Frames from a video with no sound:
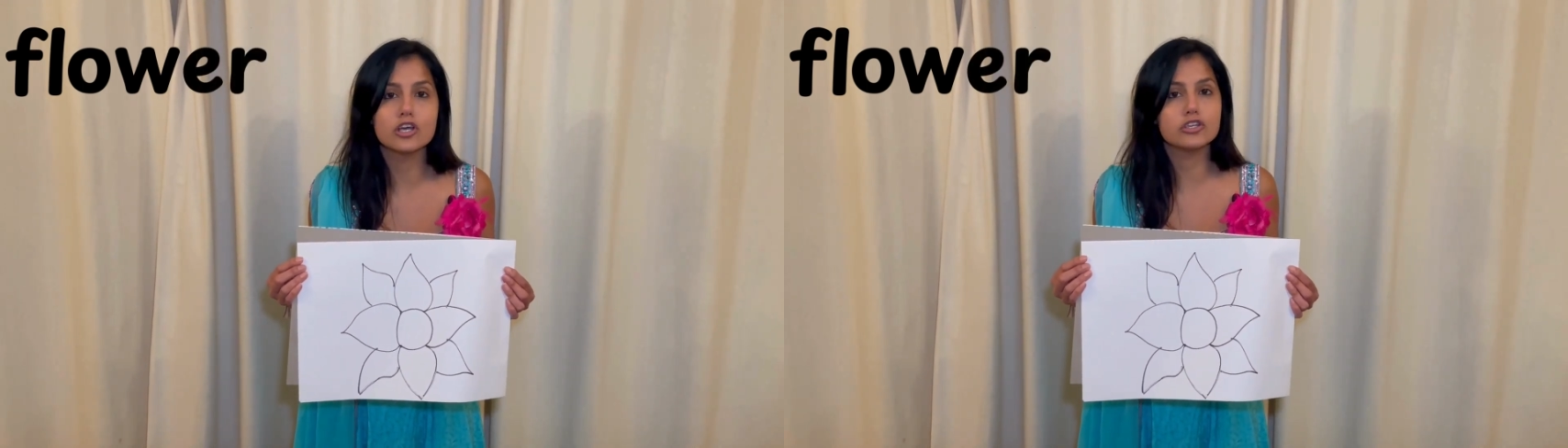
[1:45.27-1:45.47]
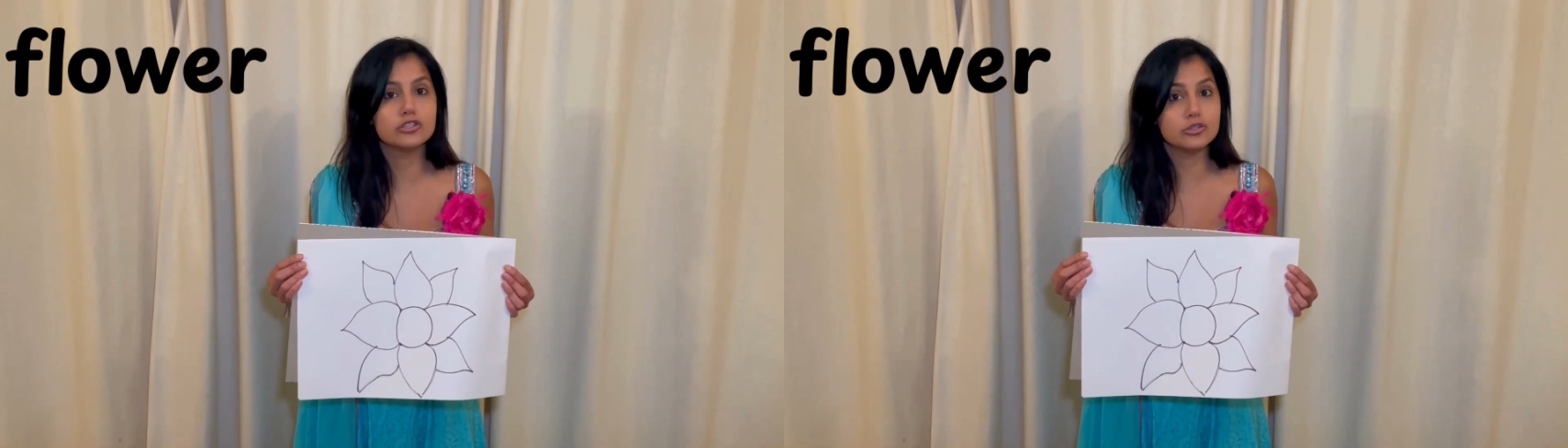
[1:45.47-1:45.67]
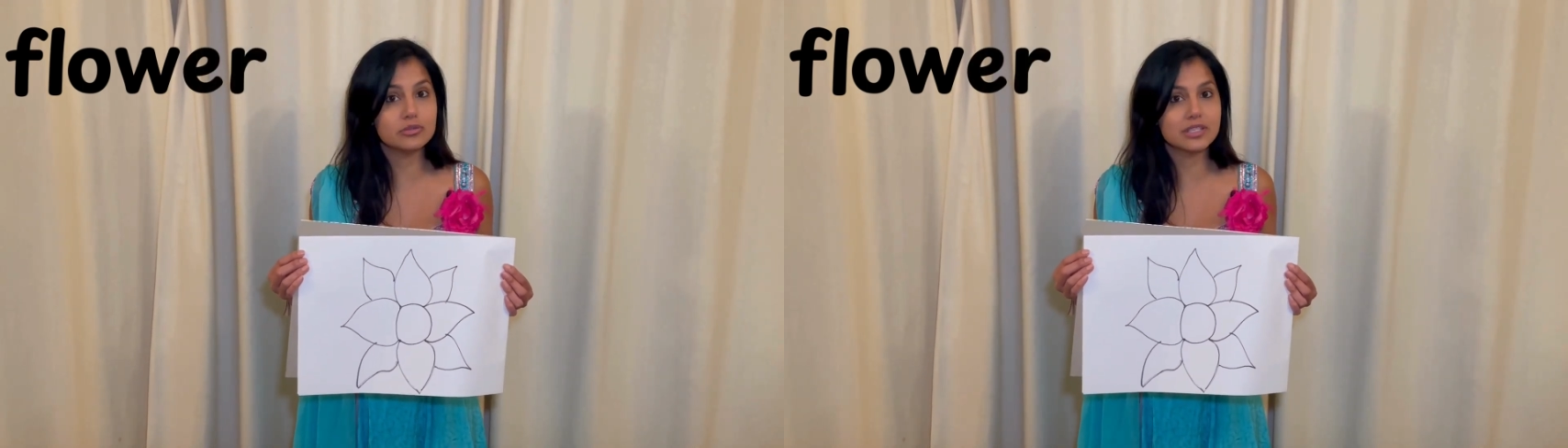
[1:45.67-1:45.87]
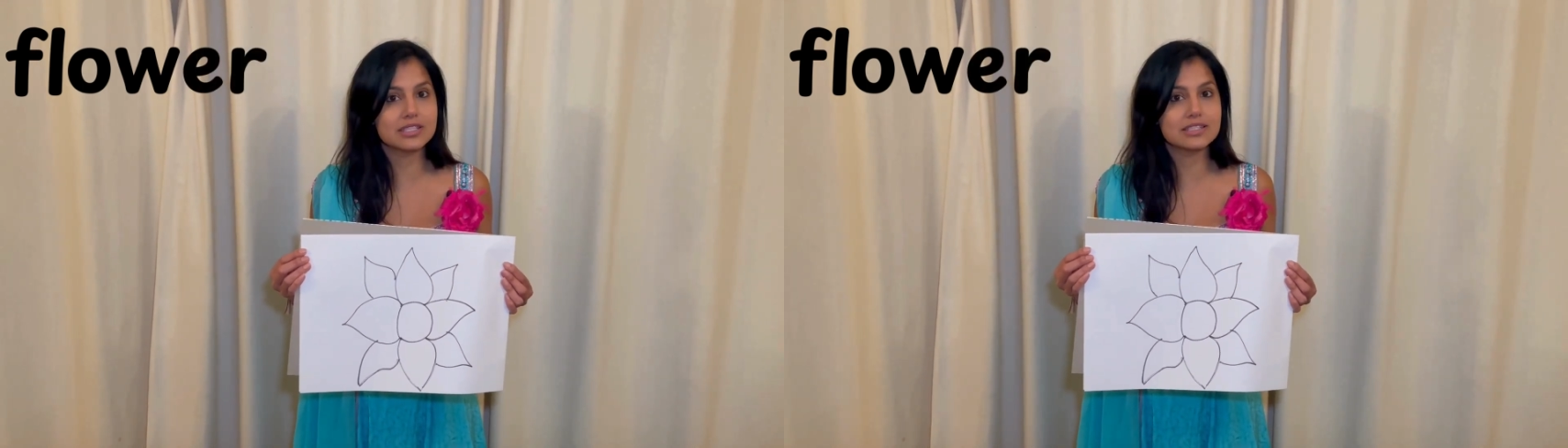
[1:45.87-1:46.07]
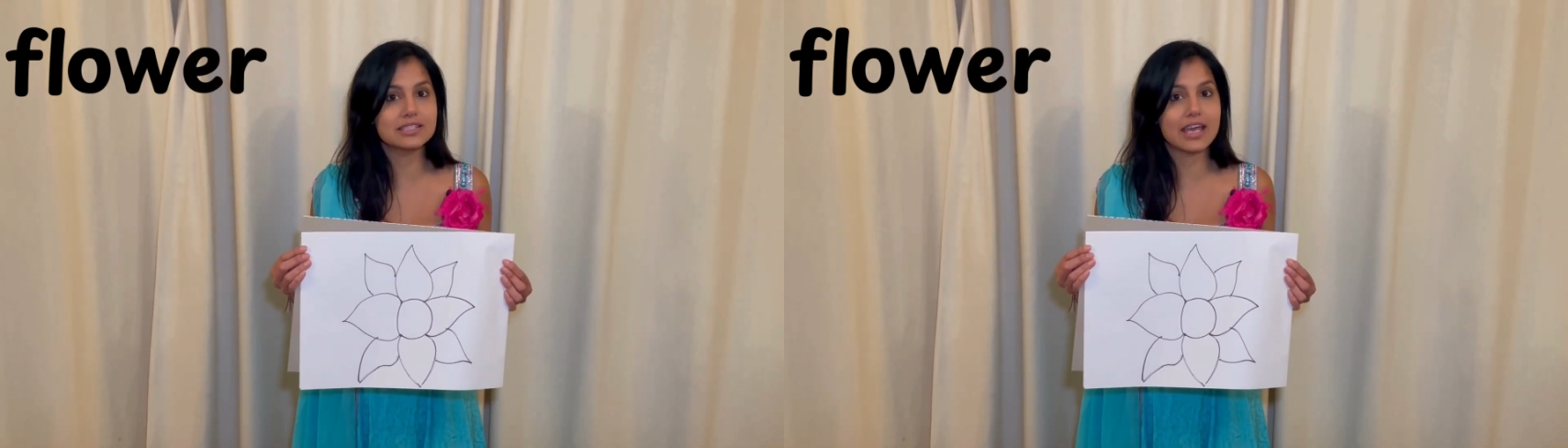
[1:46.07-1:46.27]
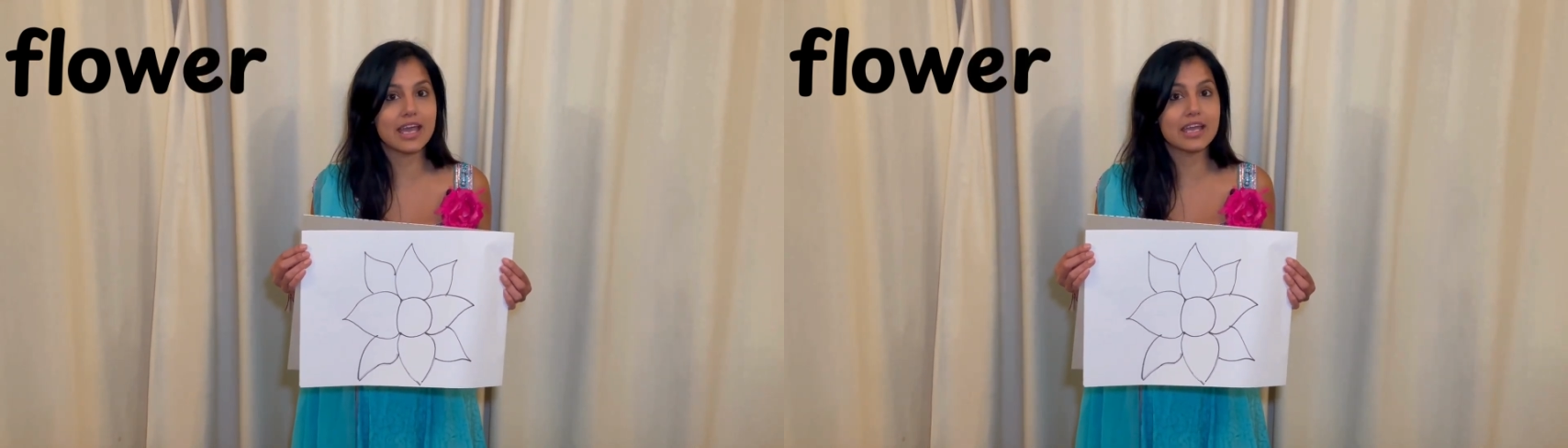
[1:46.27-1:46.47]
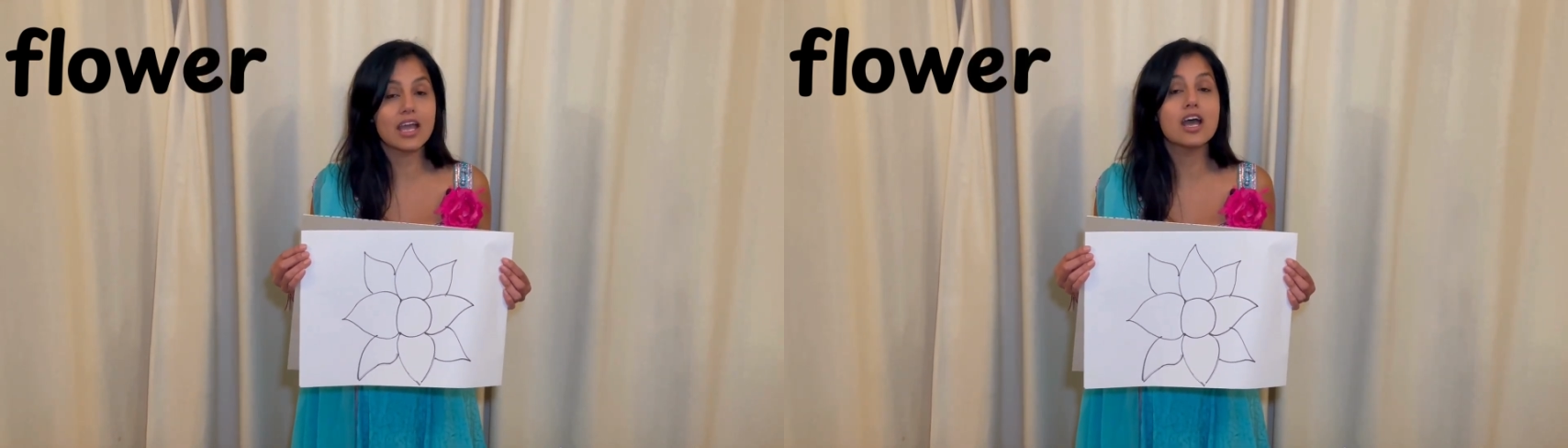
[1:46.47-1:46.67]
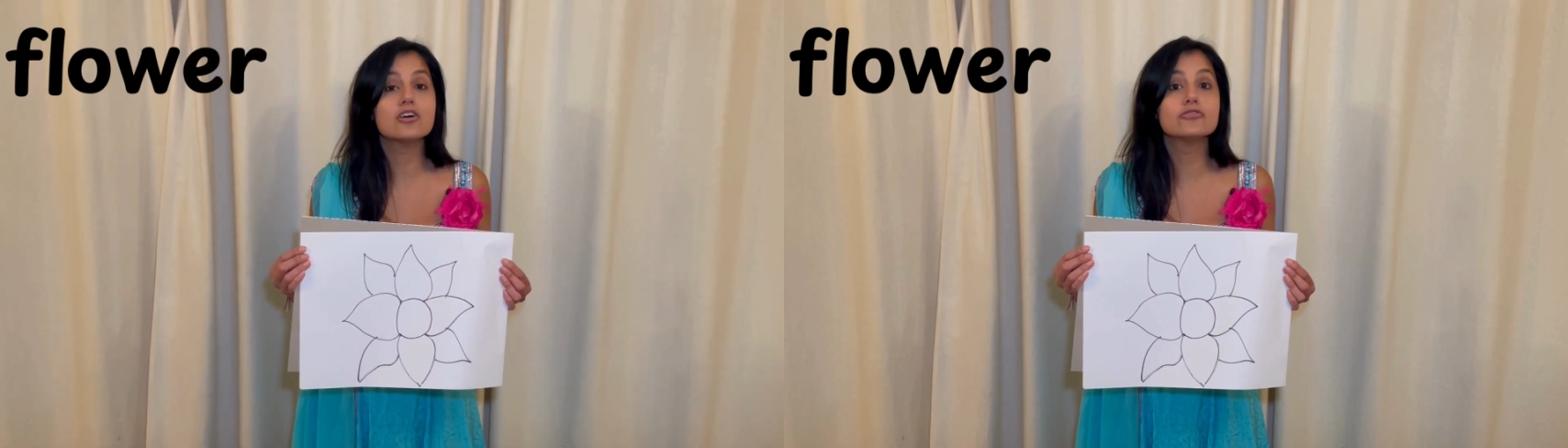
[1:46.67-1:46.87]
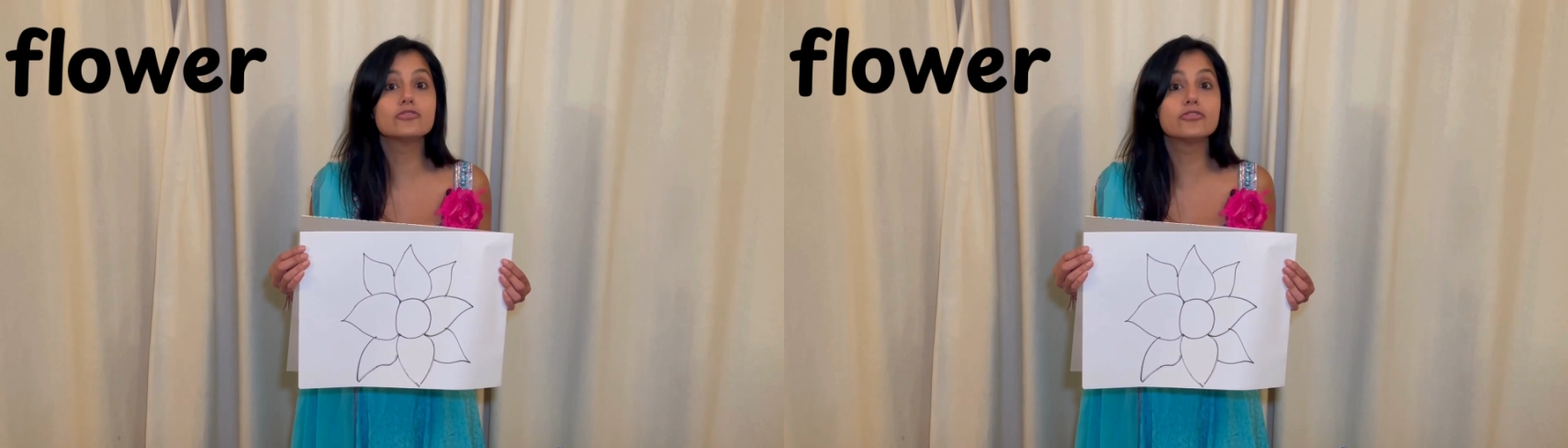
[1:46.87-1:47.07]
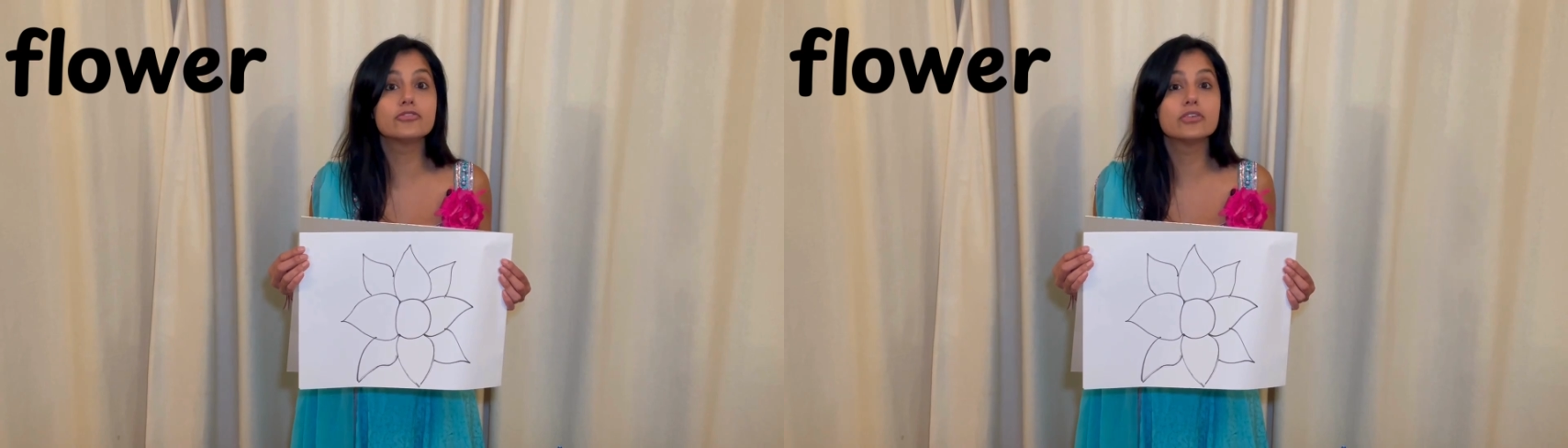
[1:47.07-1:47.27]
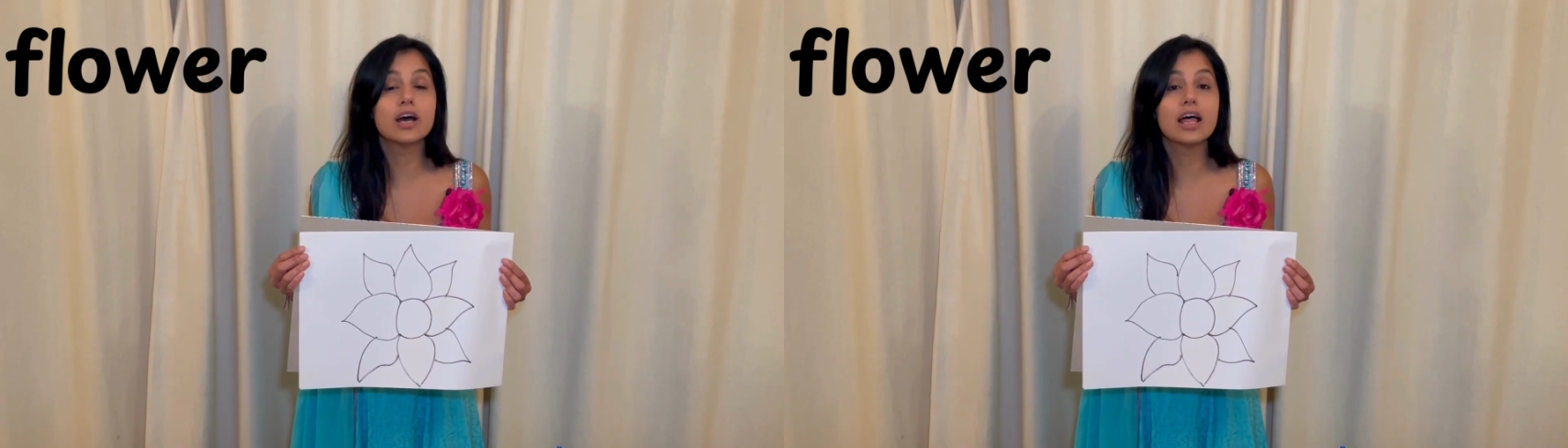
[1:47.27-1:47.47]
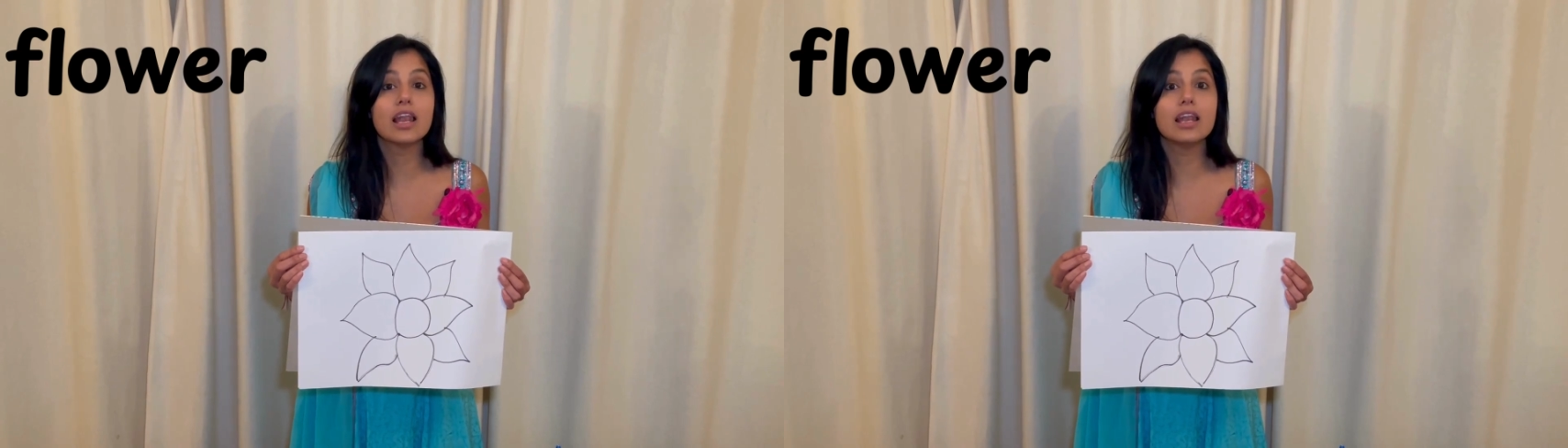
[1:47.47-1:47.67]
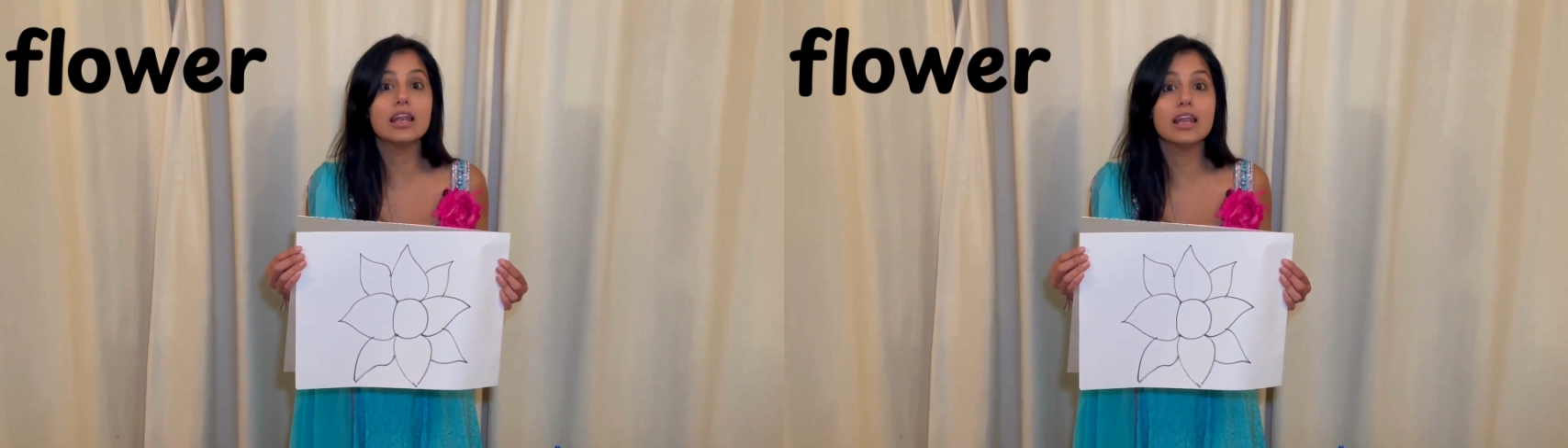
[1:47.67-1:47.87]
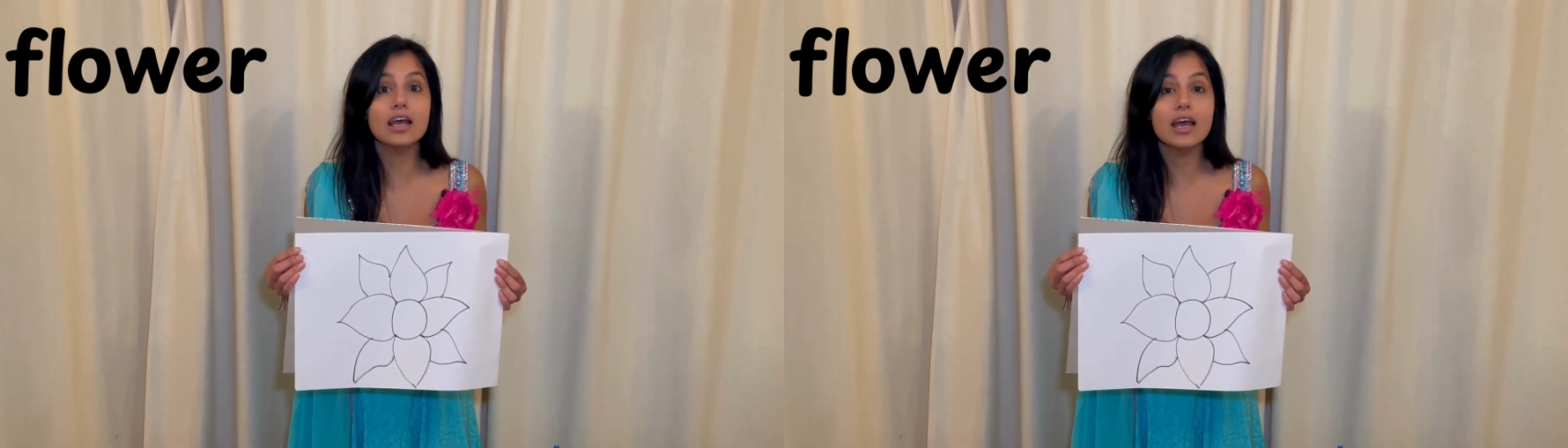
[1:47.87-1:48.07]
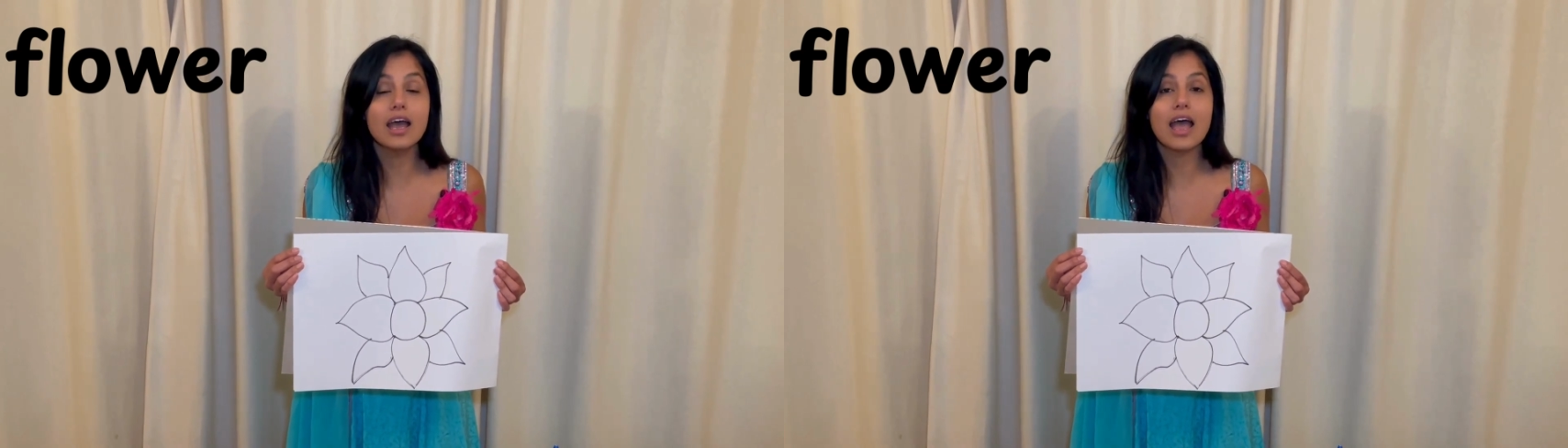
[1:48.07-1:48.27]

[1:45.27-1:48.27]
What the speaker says: you can say F, L,